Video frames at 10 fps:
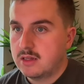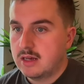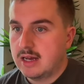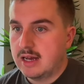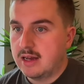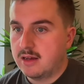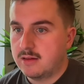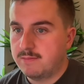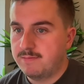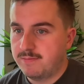
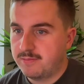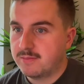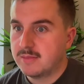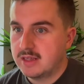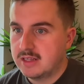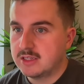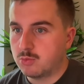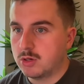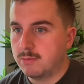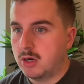This
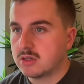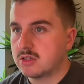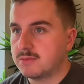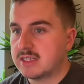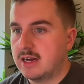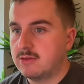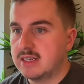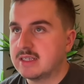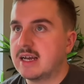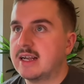wooden box upsell
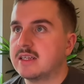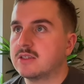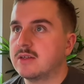is adding to the